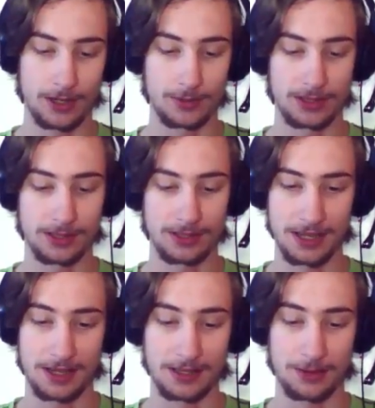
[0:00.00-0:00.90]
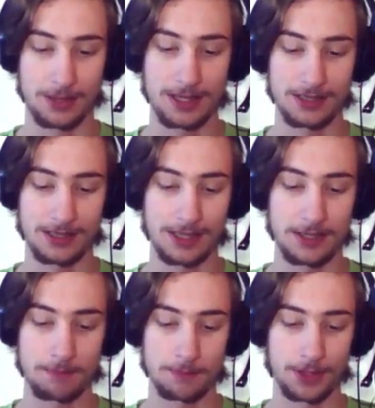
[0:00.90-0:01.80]
They were
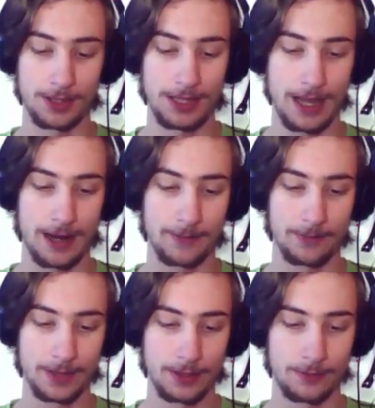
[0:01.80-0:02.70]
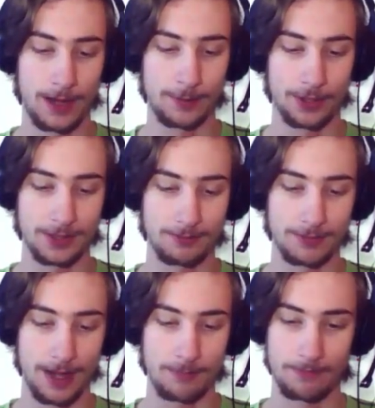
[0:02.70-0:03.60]
instantly put in the air. 5-point, nope.